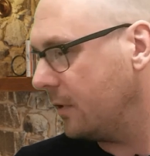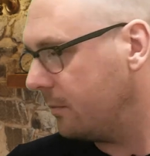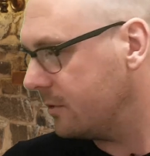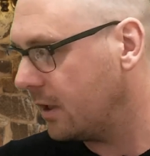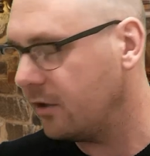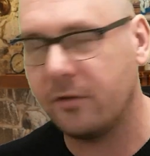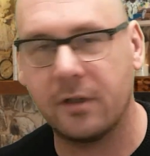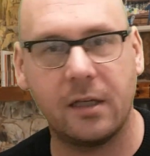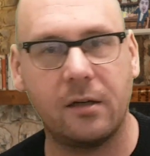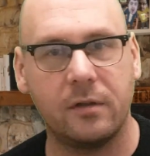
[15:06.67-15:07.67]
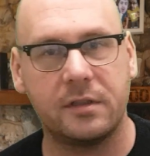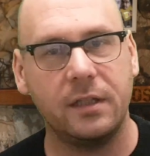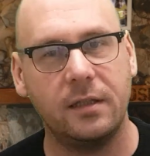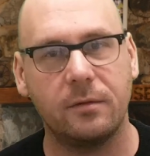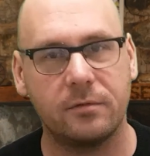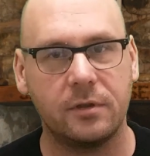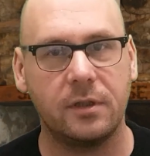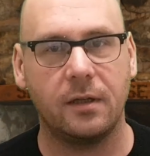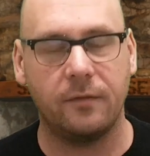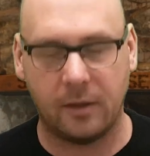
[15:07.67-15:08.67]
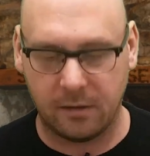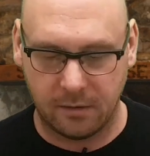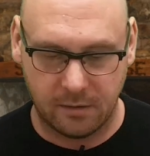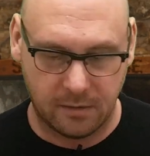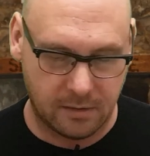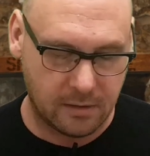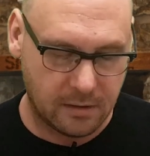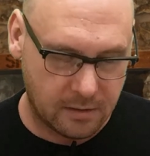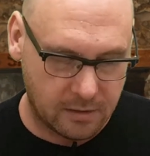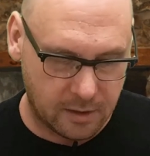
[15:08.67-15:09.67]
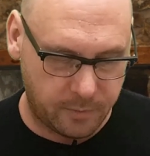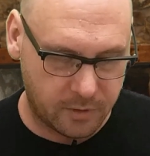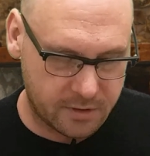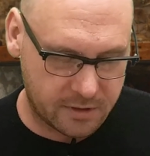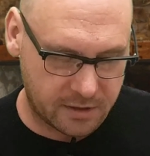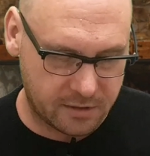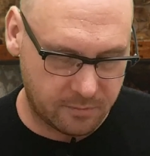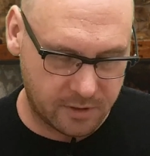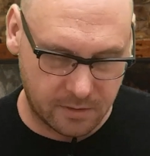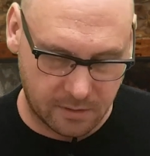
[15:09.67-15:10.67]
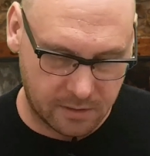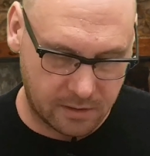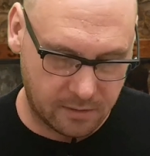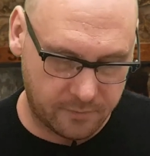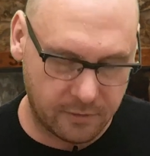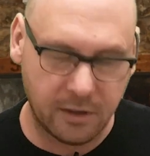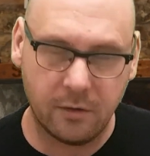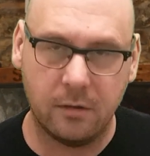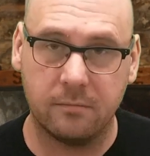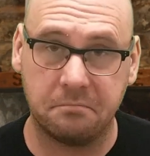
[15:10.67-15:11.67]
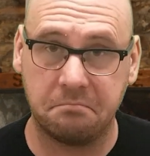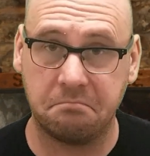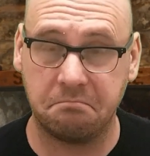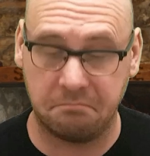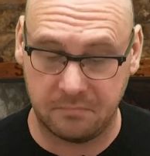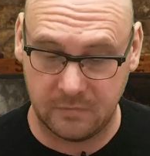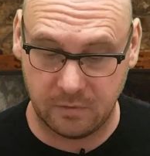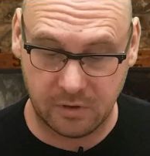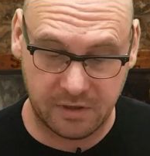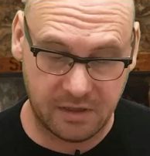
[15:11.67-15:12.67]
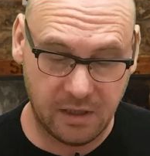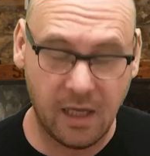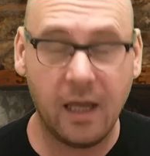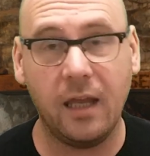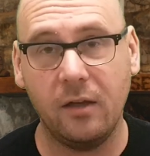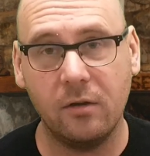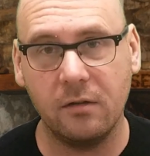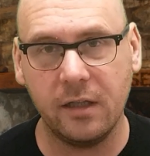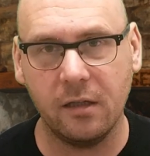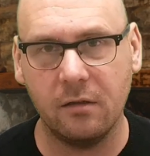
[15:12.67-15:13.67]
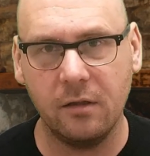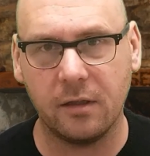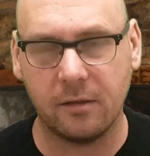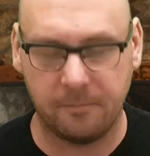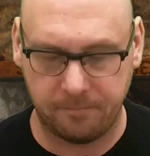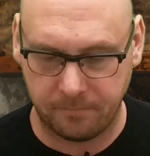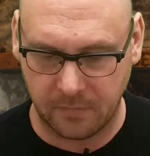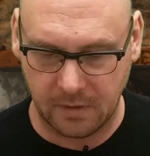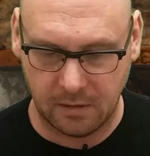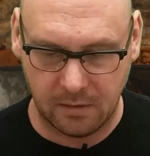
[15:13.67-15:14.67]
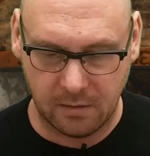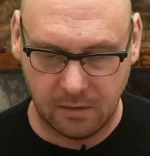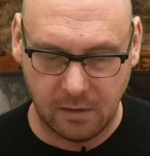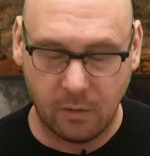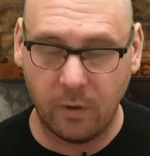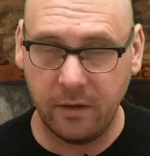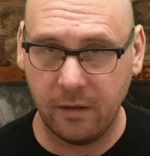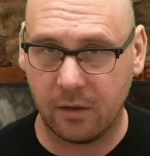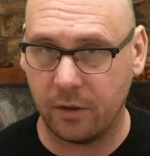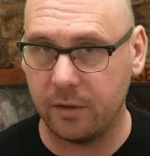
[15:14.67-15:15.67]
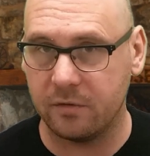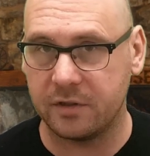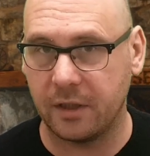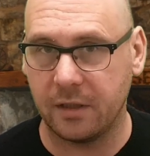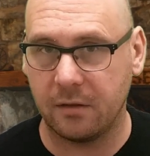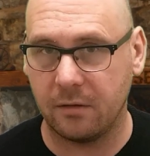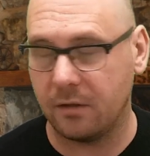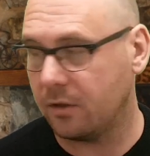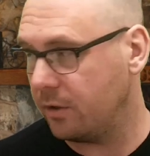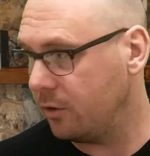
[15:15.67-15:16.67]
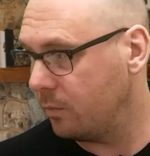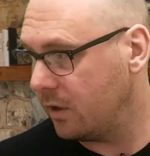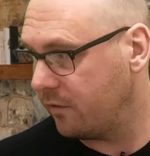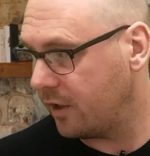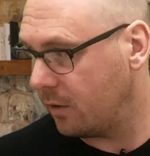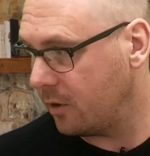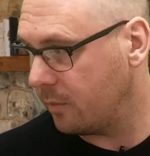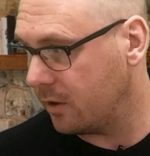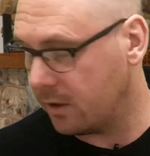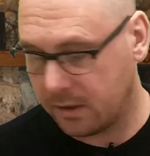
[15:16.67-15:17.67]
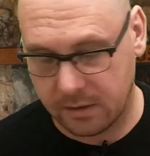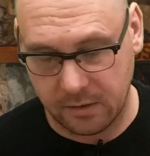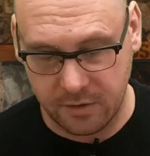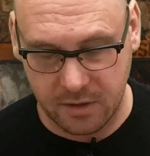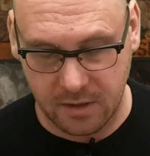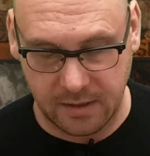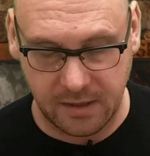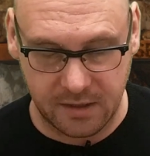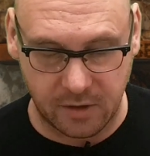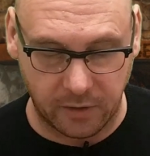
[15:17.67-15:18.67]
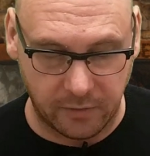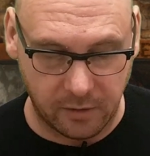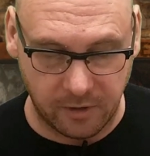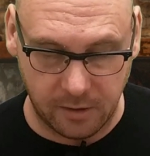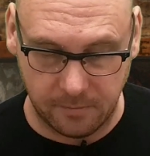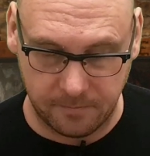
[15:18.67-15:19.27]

I was actually getting all excited. I was going to have a pod system I didn't have a leak on. I was going to say, hey, no leaking, look. Whether the coil's done, the coil may very well be done. It doesn't taste done to me.